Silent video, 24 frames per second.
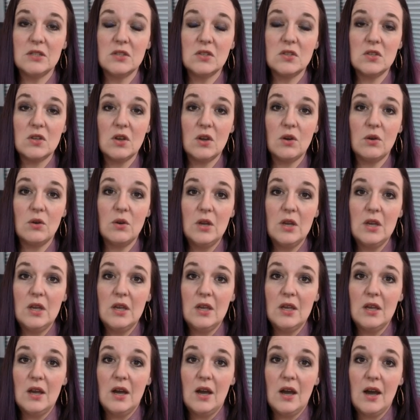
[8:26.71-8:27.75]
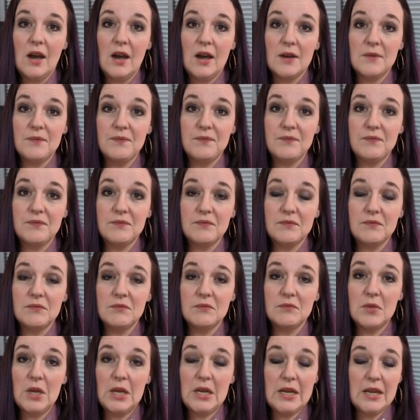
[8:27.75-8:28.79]
So
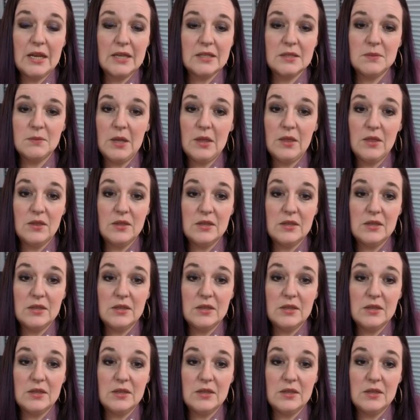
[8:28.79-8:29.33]
by next month,